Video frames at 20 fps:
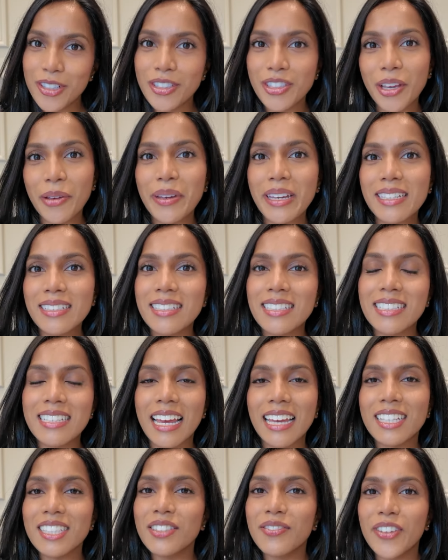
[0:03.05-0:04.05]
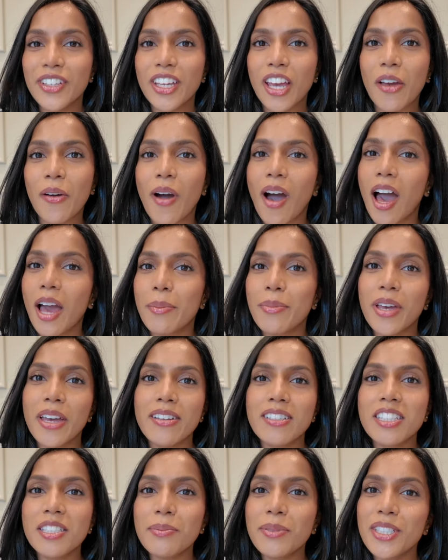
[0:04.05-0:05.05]
So in today's video, I'm
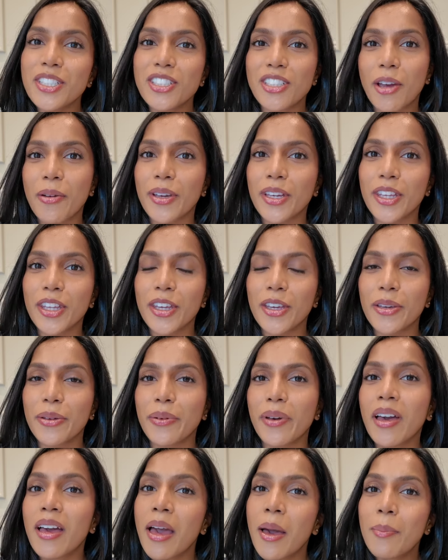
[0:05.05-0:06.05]
going to be showing you